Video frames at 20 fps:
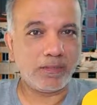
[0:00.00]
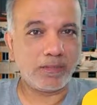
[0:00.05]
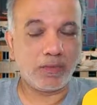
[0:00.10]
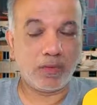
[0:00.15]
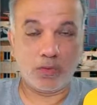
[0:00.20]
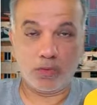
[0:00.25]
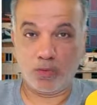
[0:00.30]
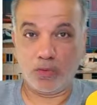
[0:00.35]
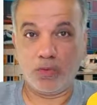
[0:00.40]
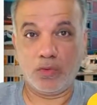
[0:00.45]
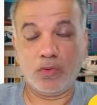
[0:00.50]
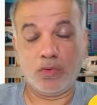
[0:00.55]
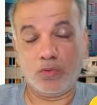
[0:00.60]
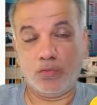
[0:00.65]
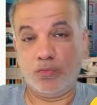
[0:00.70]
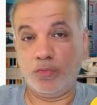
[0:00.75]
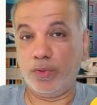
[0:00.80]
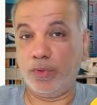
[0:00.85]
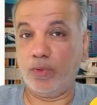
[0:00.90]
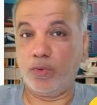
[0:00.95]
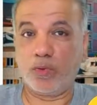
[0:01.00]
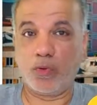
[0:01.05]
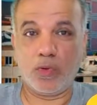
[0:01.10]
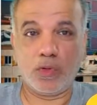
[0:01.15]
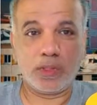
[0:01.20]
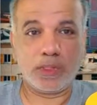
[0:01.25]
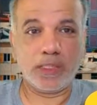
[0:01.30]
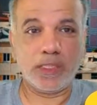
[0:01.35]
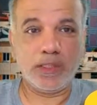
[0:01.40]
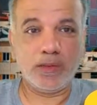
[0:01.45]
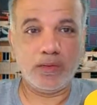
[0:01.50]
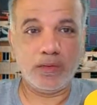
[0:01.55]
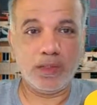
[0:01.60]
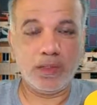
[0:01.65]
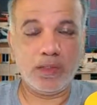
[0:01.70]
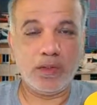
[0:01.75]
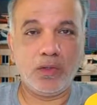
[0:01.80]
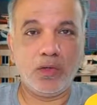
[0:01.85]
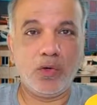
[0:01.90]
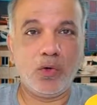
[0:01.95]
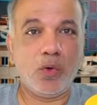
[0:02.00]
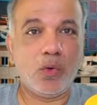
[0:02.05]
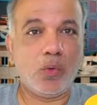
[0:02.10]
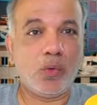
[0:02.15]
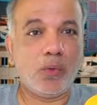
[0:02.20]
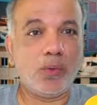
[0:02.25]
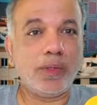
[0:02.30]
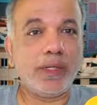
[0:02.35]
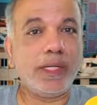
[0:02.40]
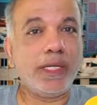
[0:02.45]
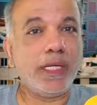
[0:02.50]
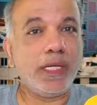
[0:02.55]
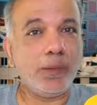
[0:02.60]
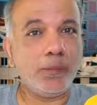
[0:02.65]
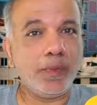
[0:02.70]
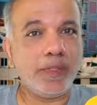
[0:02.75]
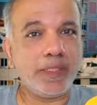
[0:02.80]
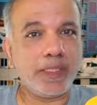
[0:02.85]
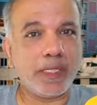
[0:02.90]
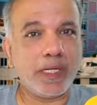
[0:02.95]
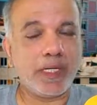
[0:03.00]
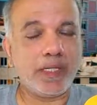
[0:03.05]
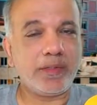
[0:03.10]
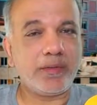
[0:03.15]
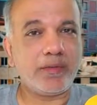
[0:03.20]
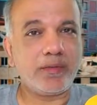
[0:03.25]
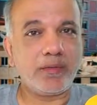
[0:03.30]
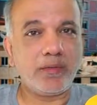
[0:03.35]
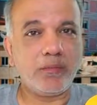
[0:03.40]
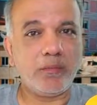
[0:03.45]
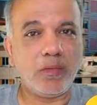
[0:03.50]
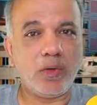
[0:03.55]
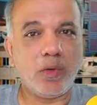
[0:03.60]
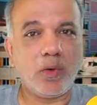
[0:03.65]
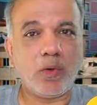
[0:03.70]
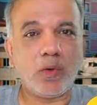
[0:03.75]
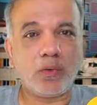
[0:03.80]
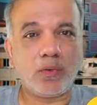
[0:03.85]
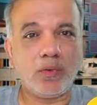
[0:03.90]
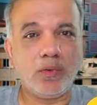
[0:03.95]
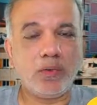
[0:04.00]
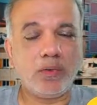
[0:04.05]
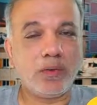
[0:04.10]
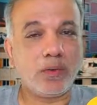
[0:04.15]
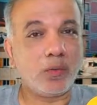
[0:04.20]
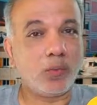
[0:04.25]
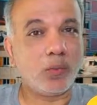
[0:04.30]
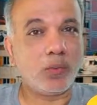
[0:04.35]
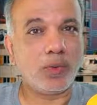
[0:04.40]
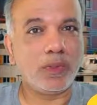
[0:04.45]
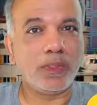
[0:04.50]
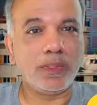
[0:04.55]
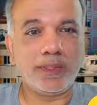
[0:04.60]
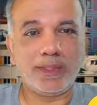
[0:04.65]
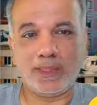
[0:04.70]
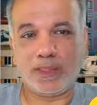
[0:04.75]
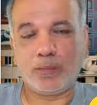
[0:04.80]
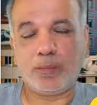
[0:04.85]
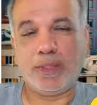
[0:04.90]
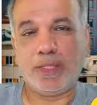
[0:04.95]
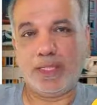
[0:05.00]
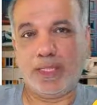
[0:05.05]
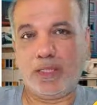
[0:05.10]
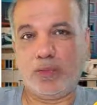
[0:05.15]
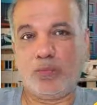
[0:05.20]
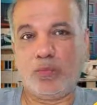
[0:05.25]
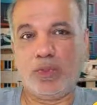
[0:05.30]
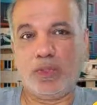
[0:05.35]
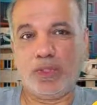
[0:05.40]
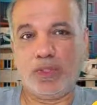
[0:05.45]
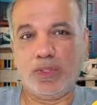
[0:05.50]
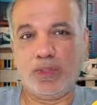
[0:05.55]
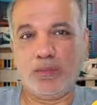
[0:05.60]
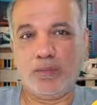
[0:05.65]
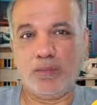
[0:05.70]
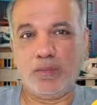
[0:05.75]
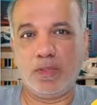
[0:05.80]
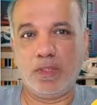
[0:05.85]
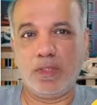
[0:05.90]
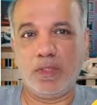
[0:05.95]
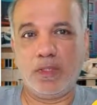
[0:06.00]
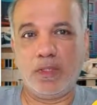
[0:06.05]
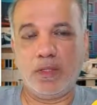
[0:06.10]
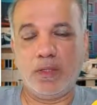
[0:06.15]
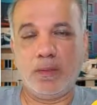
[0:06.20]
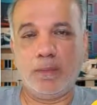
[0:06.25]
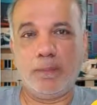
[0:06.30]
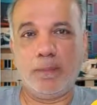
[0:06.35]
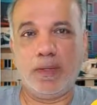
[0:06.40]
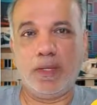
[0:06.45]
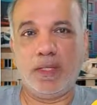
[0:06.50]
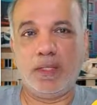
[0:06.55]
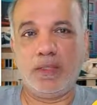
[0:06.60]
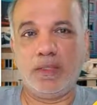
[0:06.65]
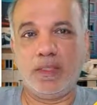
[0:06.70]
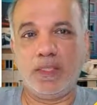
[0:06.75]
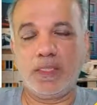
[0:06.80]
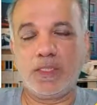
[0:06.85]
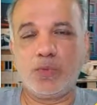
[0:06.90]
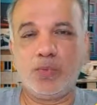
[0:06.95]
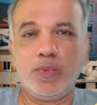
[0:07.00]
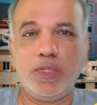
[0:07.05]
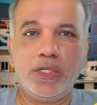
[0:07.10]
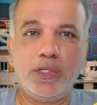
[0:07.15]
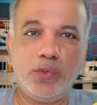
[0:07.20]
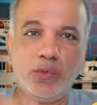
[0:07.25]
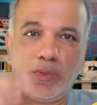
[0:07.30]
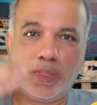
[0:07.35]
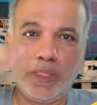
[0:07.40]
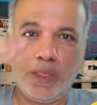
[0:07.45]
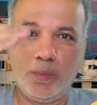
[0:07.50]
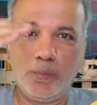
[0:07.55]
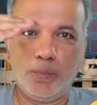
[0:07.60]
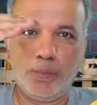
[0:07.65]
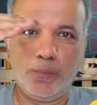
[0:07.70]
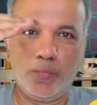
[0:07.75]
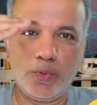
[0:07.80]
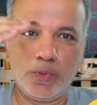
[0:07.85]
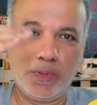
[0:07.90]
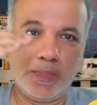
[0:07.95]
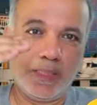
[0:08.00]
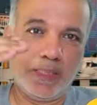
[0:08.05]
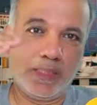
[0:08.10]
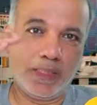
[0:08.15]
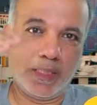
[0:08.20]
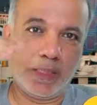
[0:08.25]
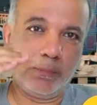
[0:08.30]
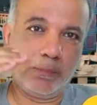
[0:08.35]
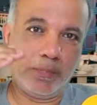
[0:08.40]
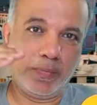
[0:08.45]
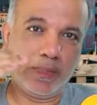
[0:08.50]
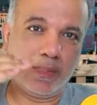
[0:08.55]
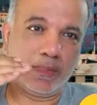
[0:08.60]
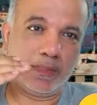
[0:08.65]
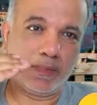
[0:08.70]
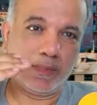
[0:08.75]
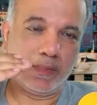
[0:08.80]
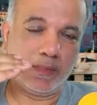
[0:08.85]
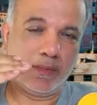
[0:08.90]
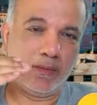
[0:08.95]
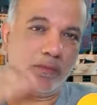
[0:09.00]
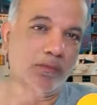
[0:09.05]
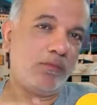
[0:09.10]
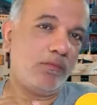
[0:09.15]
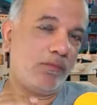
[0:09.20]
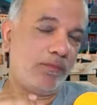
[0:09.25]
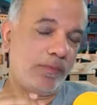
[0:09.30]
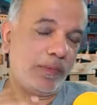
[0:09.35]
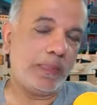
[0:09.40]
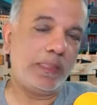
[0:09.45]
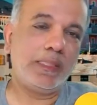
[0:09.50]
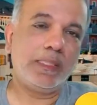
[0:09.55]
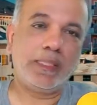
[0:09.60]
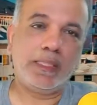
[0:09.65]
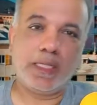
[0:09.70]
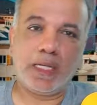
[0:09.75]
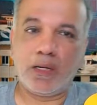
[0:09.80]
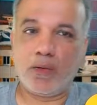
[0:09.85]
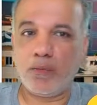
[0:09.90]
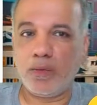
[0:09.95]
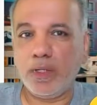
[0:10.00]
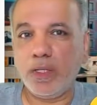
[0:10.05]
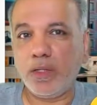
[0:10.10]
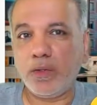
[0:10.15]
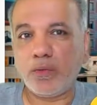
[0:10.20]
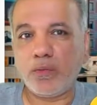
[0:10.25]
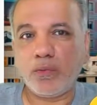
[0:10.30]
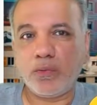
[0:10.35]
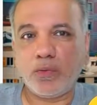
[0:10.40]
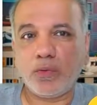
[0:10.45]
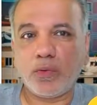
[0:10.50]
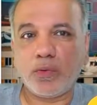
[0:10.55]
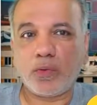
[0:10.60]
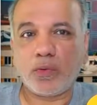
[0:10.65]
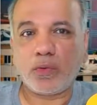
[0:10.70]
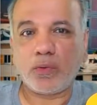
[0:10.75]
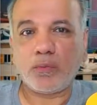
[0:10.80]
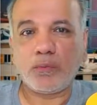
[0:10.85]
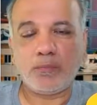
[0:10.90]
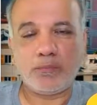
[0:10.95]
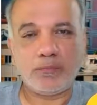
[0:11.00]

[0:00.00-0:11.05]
or video content or image ads on the Google Display Network. And this way you keep pushing that person further down into your